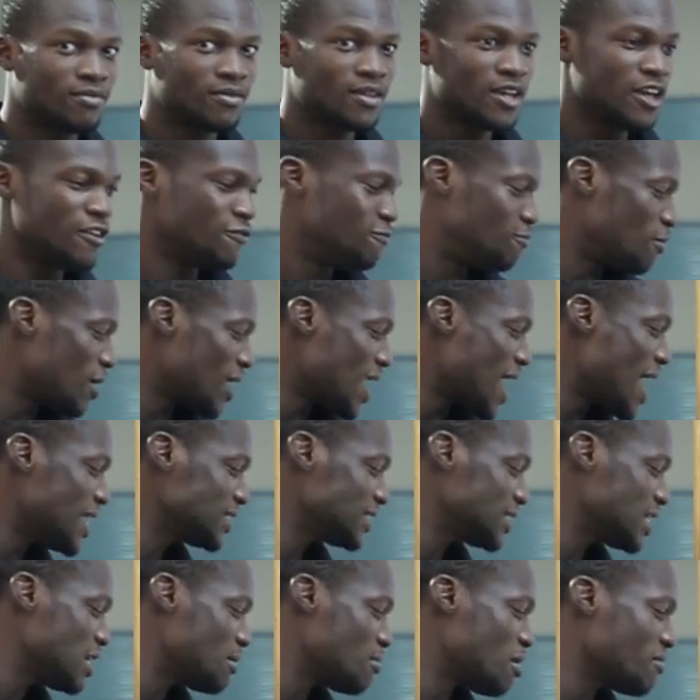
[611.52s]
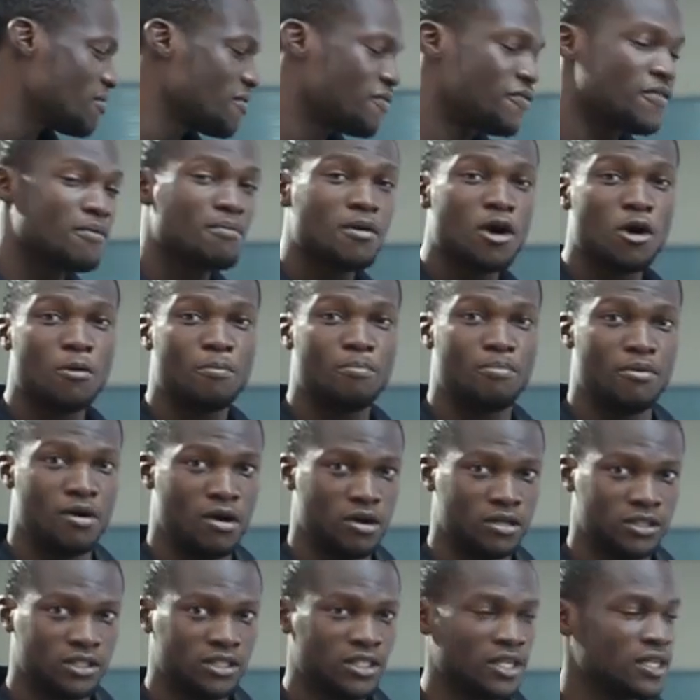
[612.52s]
If Bola is the name of a female
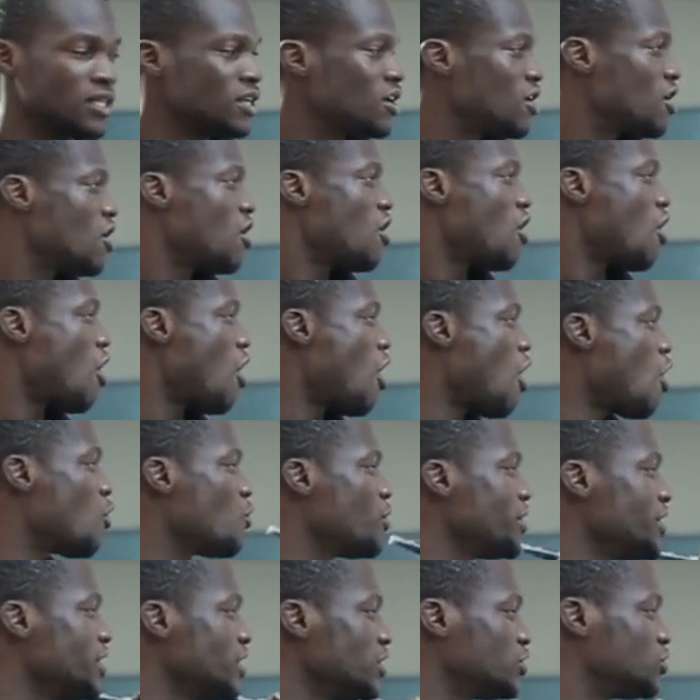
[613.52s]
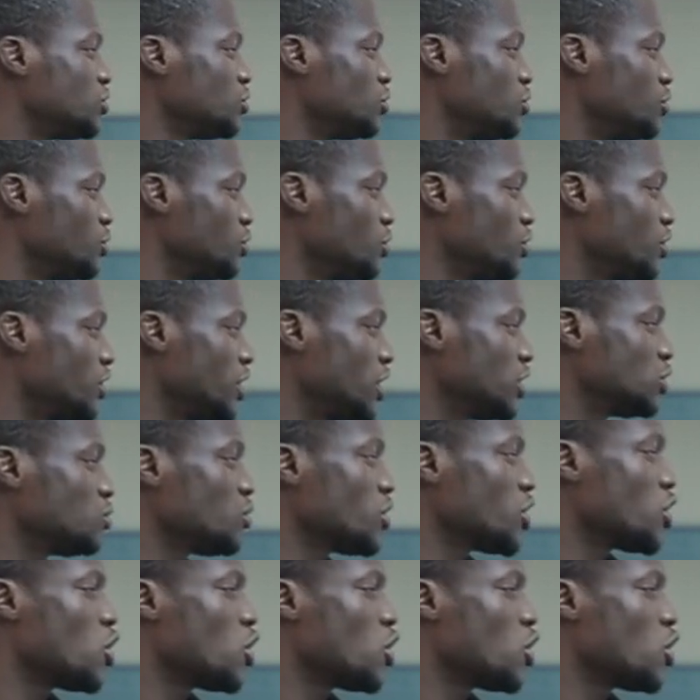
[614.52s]
person, all we need to do is we